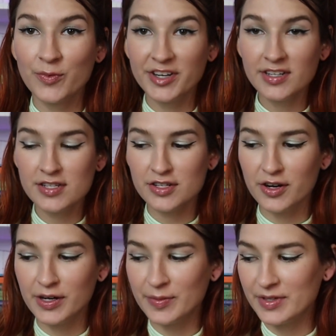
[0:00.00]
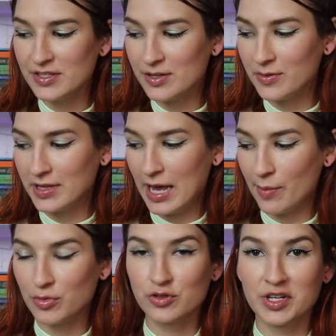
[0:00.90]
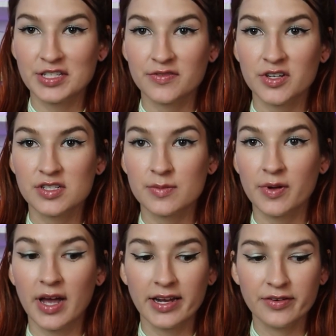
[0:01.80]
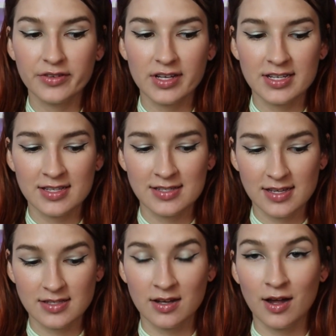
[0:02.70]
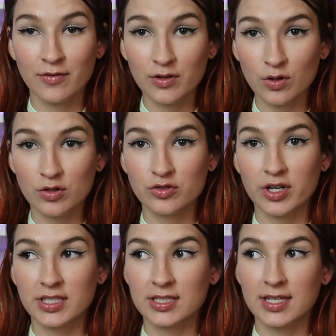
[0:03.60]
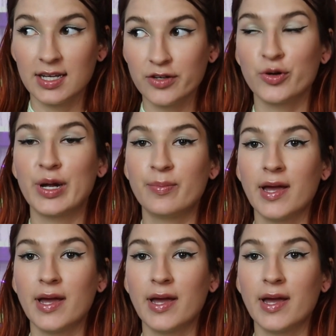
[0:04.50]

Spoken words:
I'm ready to start, and I'm going to start with the apple dress first, but I didn't realize it says to cover the whole dress in crepe